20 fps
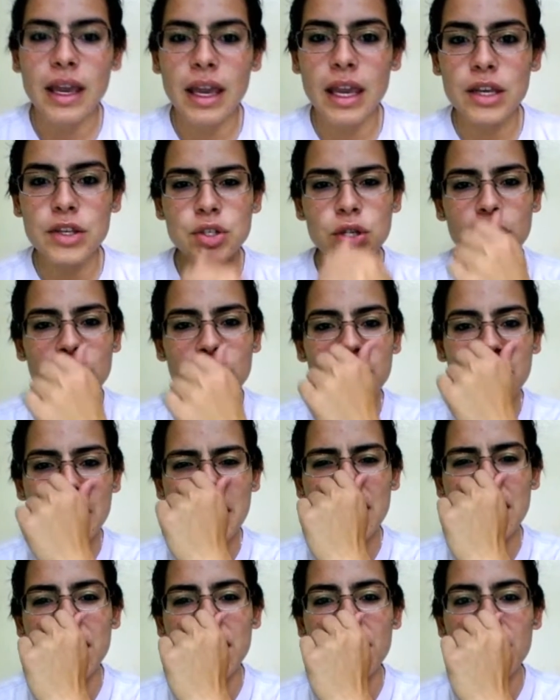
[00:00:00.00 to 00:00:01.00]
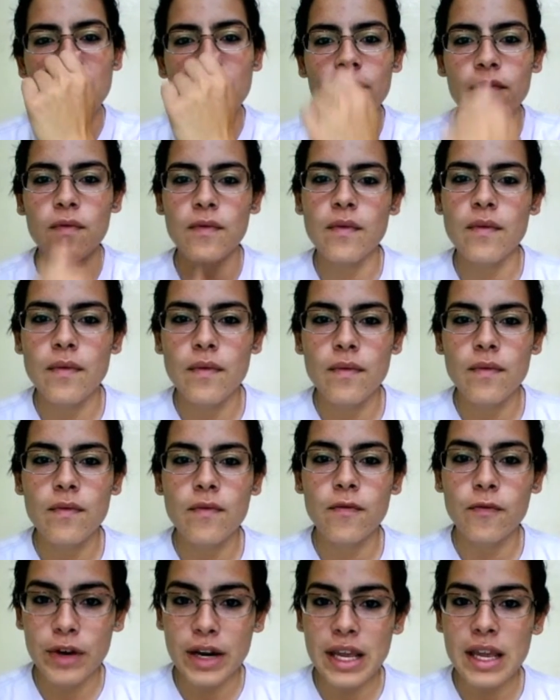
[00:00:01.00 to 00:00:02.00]
It should be
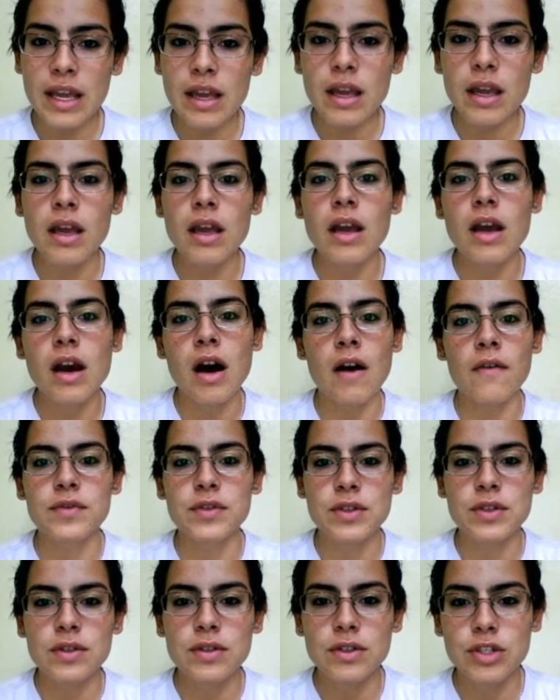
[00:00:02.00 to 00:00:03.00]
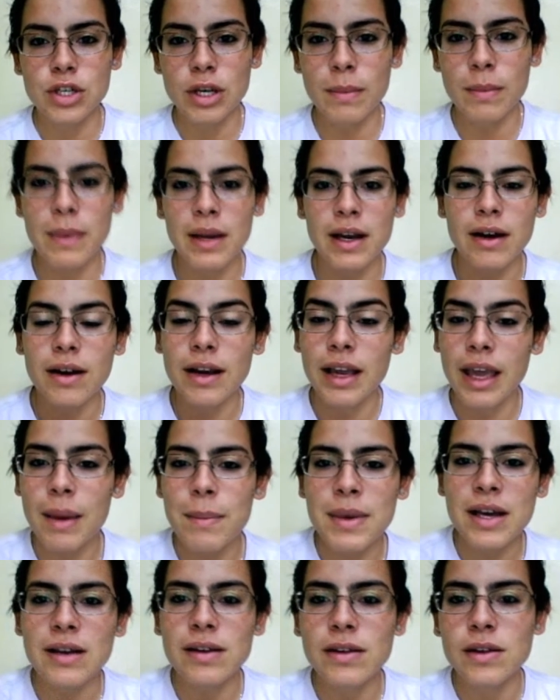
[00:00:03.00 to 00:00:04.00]
free of
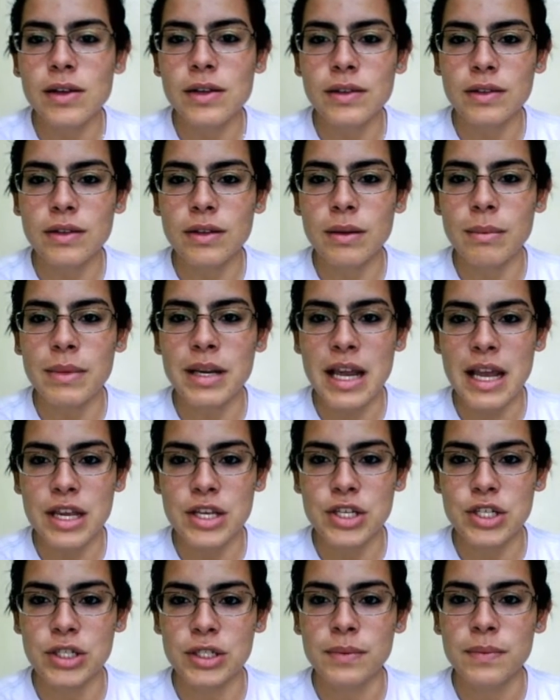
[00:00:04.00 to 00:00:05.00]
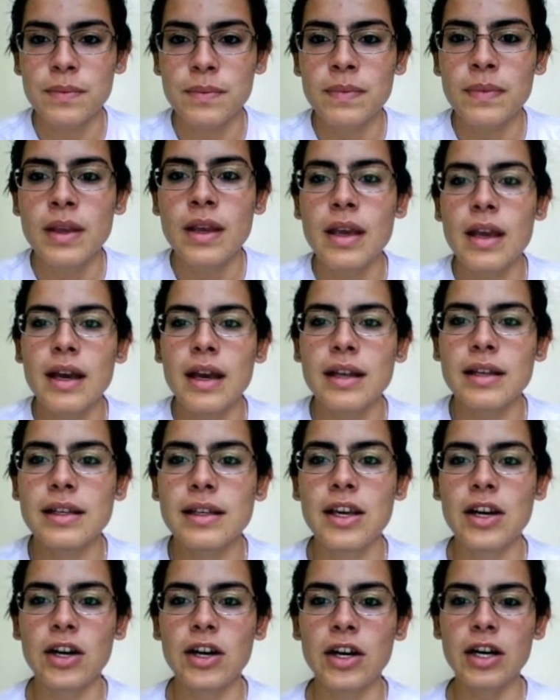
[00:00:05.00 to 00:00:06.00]
chemical contamination,
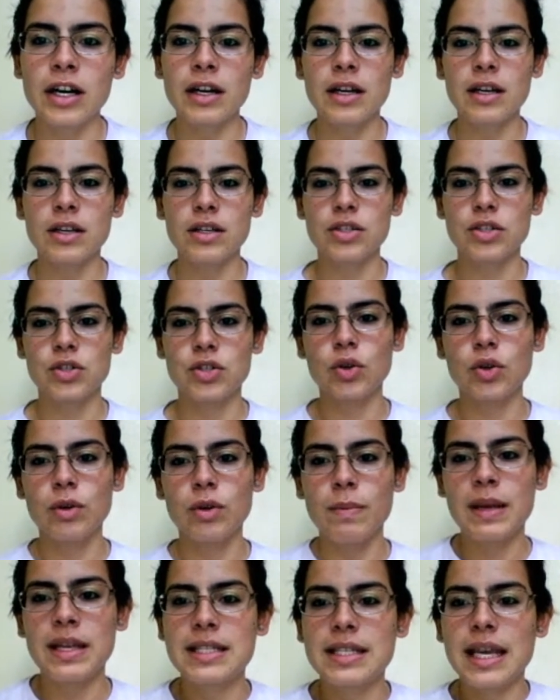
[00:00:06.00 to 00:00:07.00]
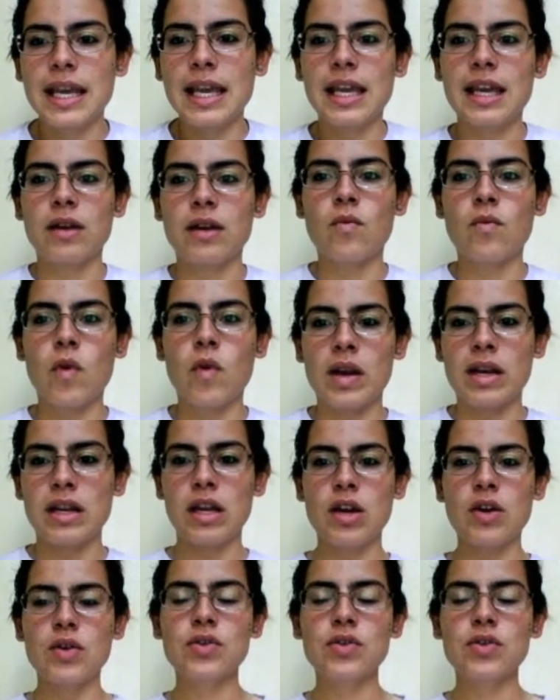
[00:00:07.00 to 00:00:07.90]
and care should be taken when